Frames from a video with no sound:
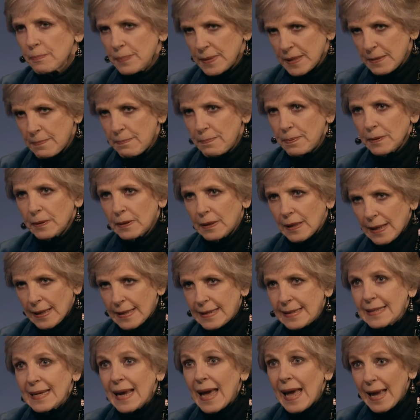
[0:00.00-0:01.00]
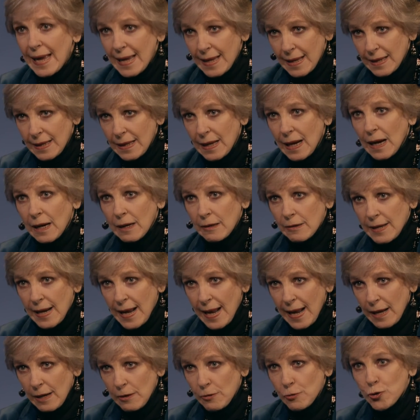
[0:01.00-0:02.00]
people a day are
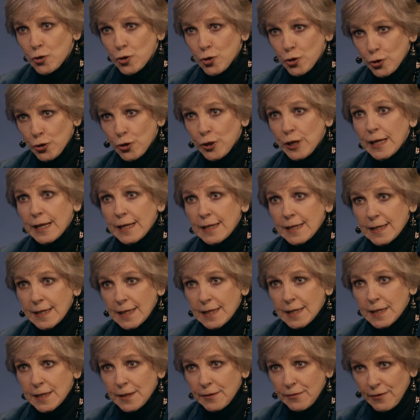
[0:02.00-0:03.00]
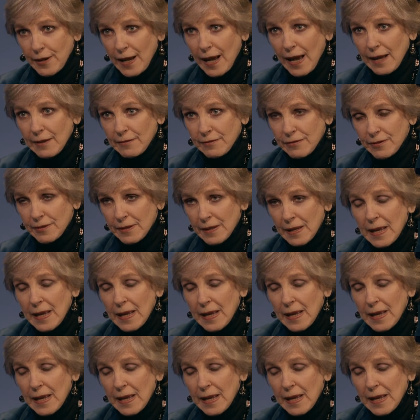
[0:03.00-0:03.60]
now turning sixty-five.